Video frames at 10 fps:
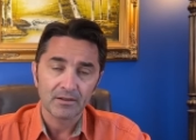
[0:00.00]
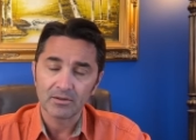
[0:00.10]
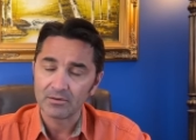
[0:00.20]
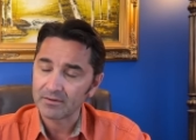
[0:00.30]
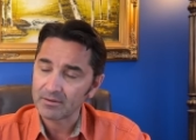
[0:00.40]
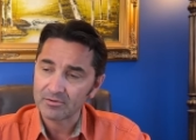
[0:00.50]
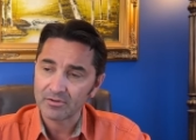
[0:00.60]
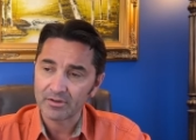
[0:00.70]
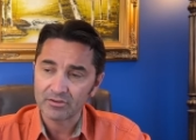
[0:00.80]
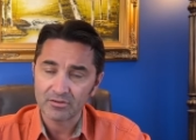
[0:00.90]
U.S. I'm
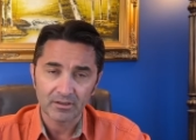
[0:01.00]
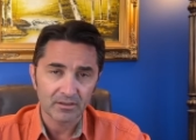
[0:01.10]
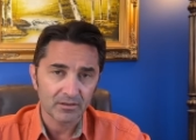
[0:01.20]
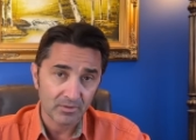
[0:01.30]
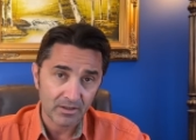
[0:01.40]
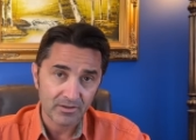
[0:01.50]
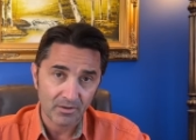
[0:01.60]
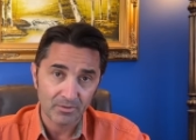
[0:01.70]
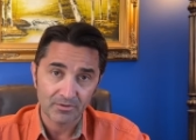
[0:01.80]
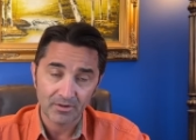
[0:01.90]
sorry, uh,
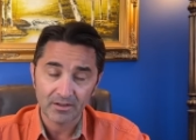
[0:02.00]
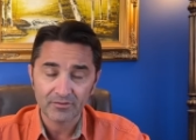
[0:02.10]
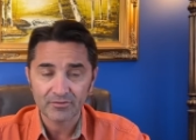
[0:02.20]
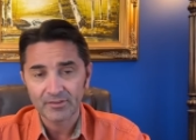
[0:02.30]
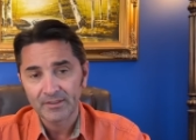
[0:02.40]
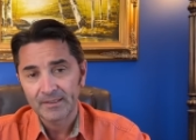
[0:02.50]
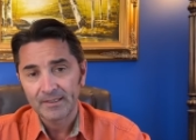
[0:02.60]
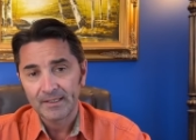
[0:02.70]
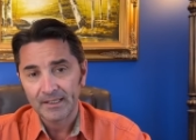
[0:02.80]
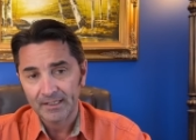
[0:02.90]
Russia with drugs,
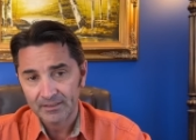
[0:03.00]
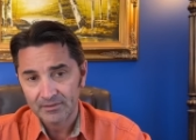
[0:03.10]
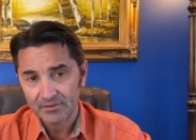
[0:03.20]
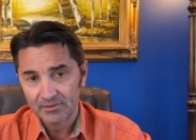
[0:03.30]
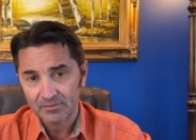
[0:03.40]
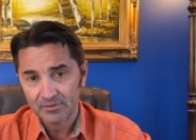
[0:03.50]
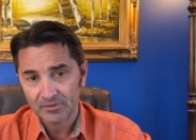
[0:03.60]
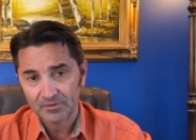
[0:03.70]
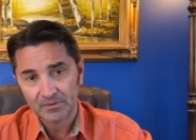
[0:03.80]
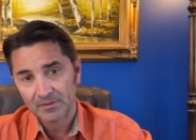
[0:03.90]
and she
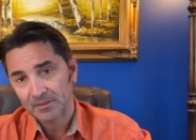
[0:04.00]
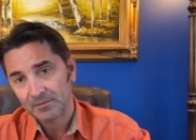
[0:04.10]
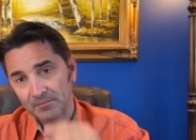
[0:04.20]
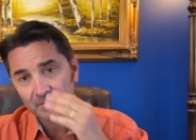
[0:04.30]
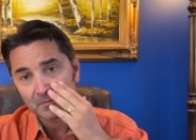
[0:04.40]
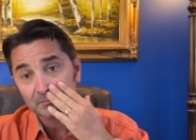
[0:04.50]
was uh,